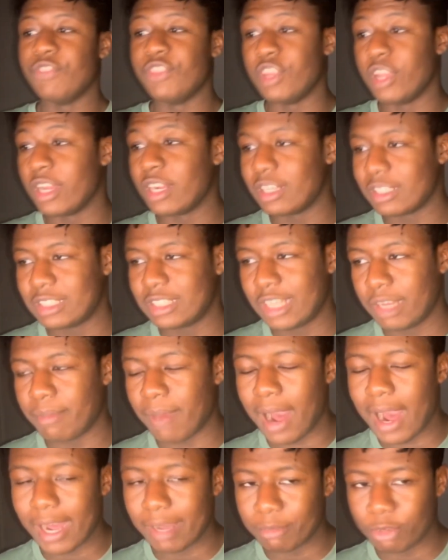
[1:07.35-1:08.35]
they're the
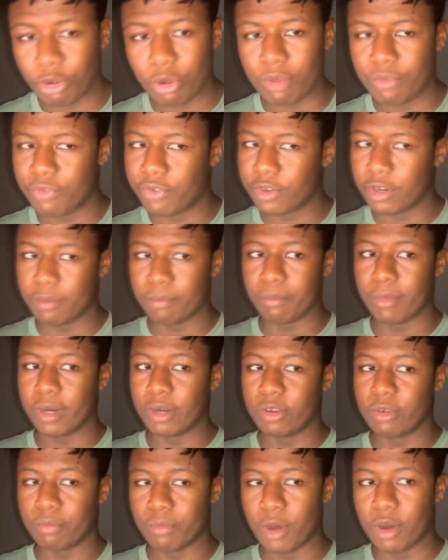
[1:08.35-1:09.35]
team I'm going for the
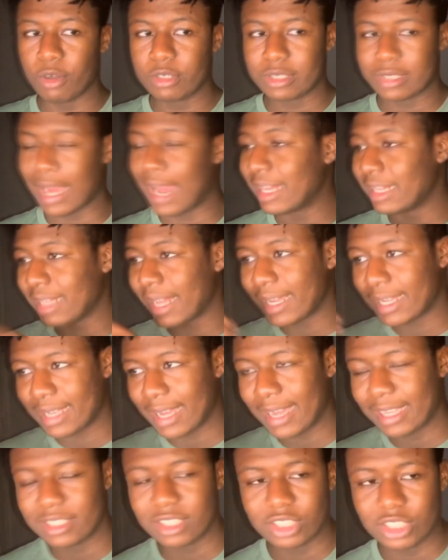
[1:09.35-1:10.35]
most. I
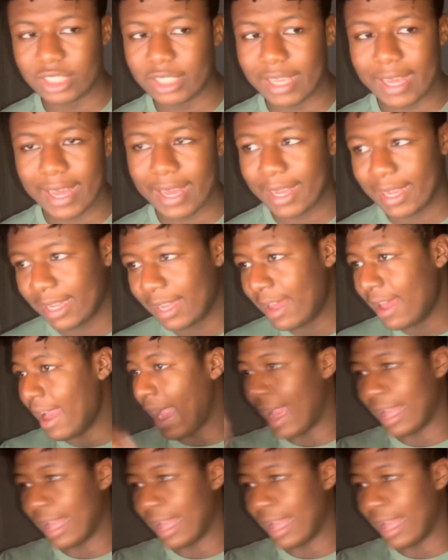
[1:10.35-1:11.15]
like SGA.